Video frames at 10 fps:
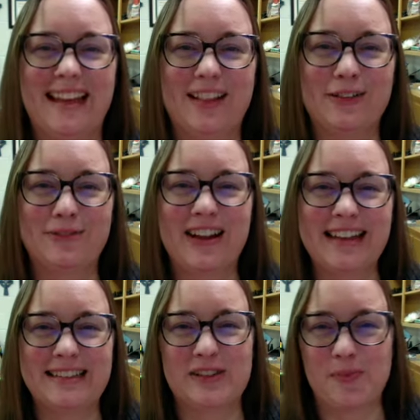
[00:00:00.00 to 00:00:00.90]
Hello,
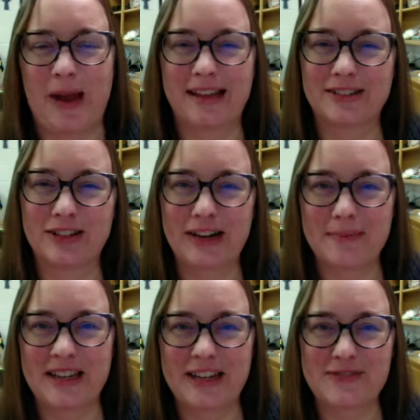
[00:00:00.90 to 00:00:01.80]
friends. Pastor
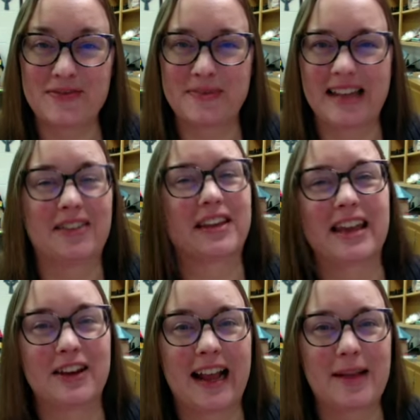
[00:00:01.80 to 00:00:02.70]
Amy here from
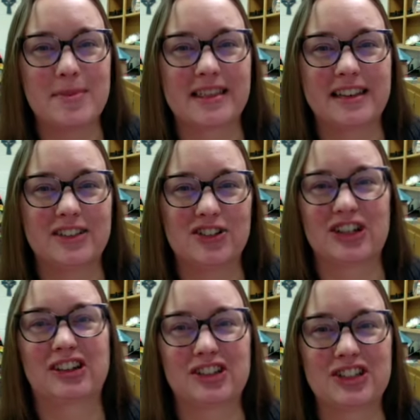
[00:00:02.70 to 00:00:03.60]
Southgate United Methodist
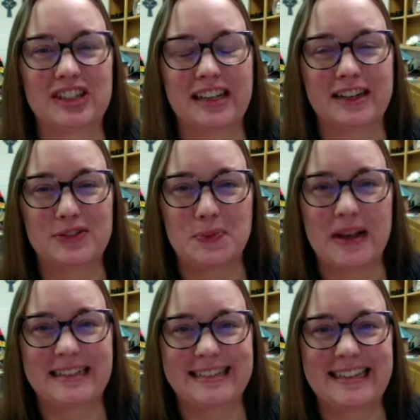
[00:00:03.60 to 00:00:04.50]
Church. It is
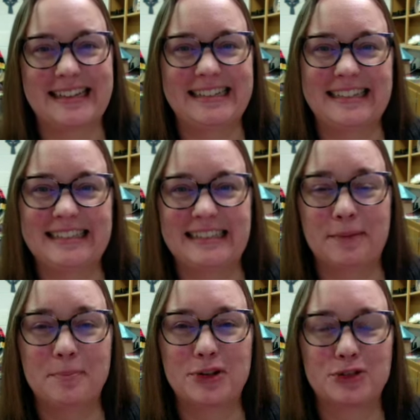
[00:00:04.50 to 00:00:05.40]
Wednesday,
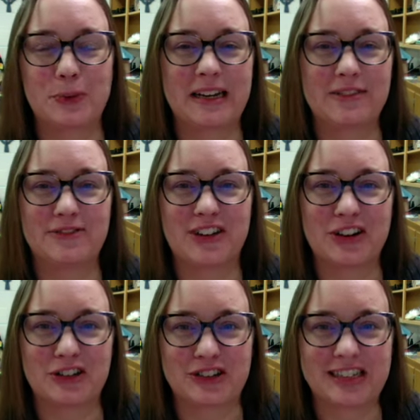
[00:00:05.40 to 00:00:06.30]
December
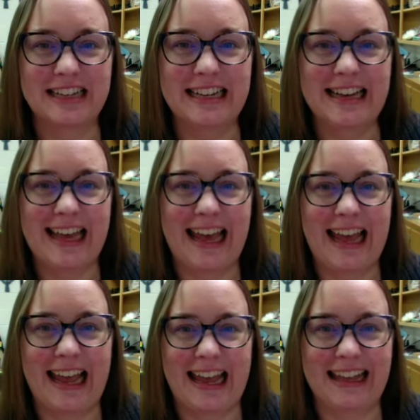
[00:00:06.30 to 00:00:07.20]
21st,
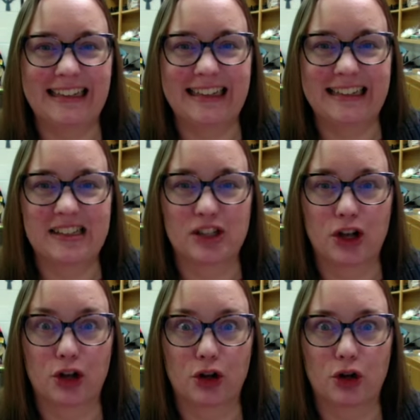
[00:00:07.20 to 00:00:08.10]
and it's
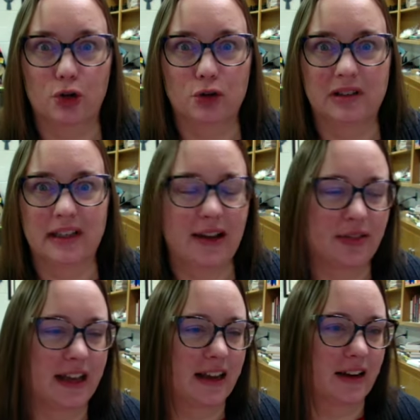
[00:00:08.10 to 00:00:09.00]
cold
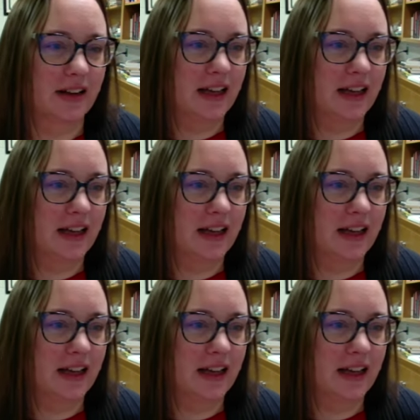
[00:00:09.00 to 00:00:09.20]
out there.